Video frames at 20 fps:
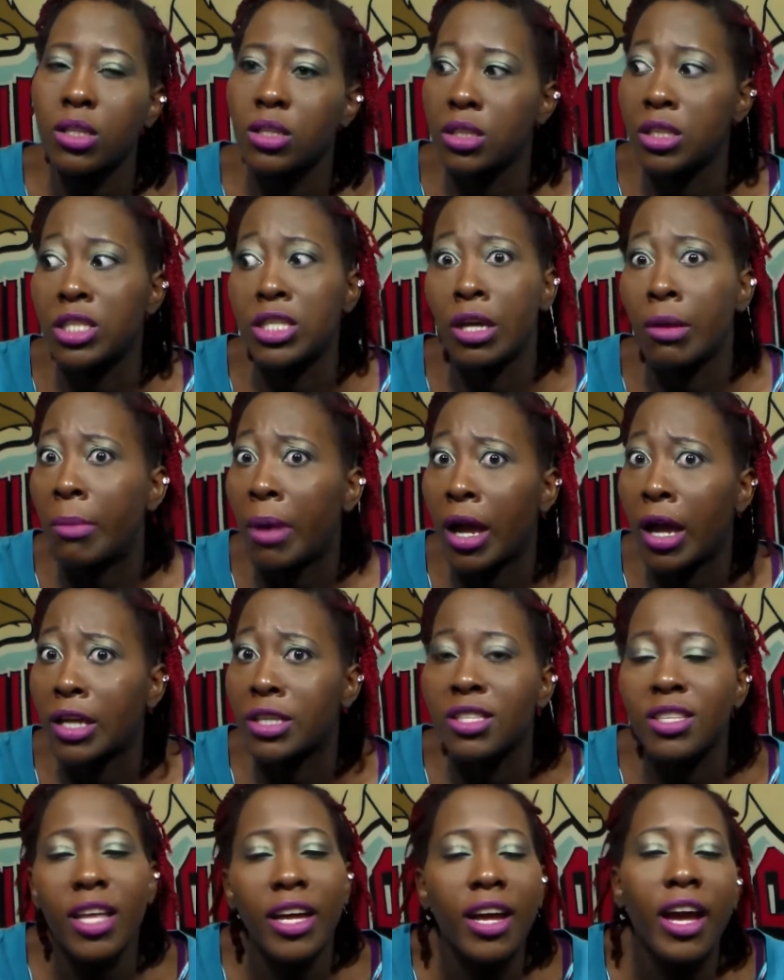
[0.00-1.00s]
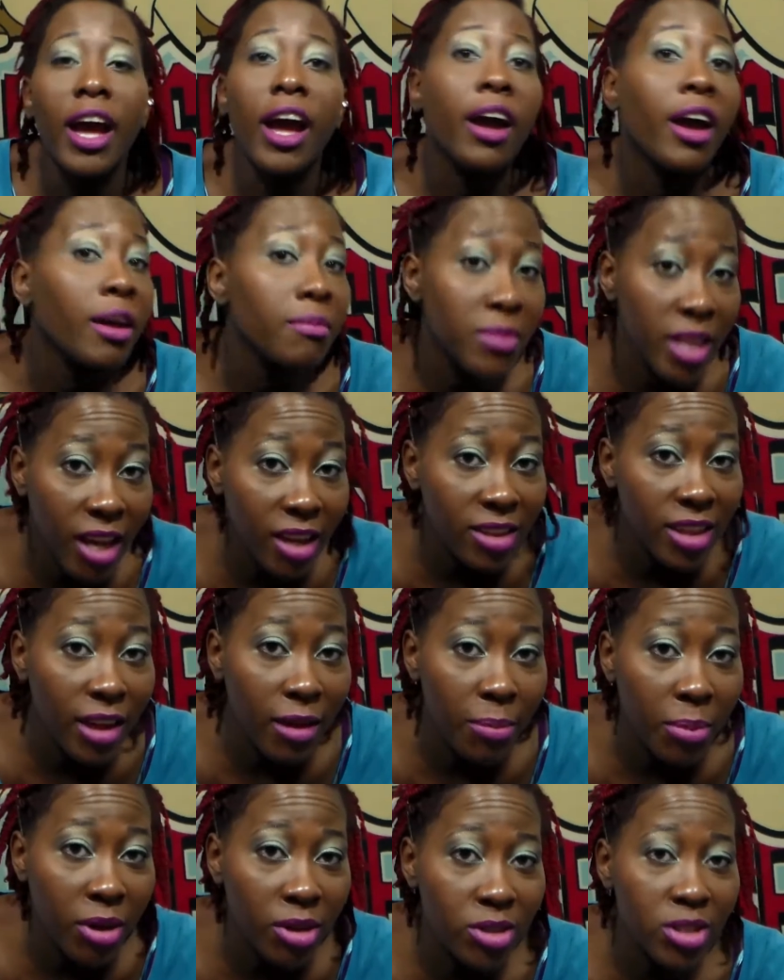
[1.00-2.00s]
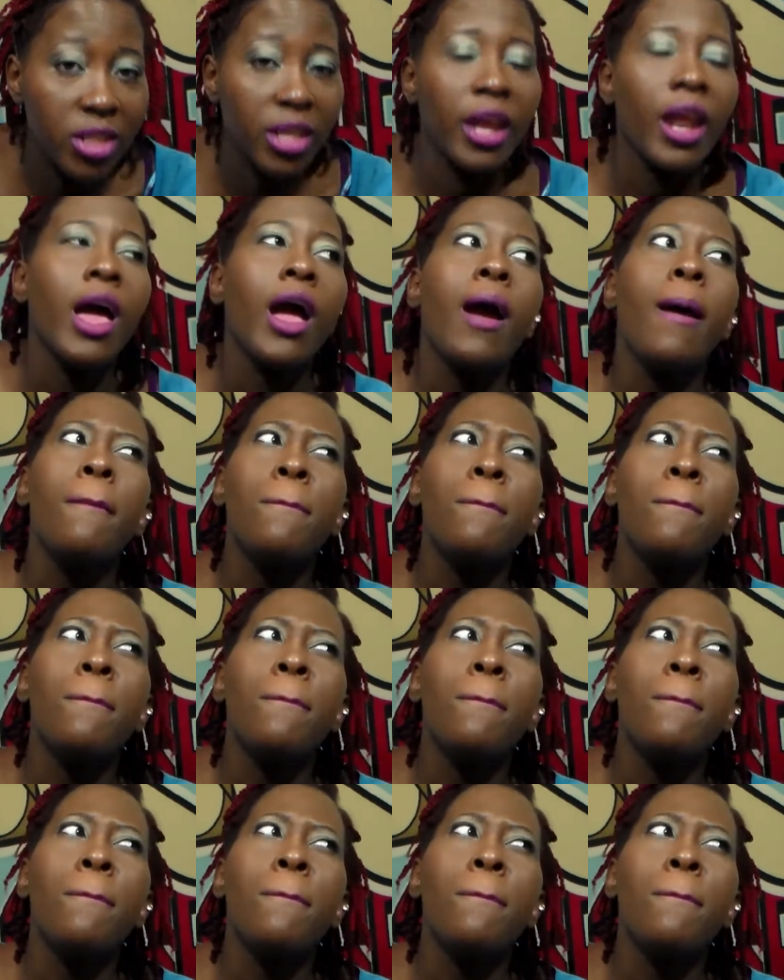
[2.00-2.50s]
he's a dumbass. Like, I'm not that person.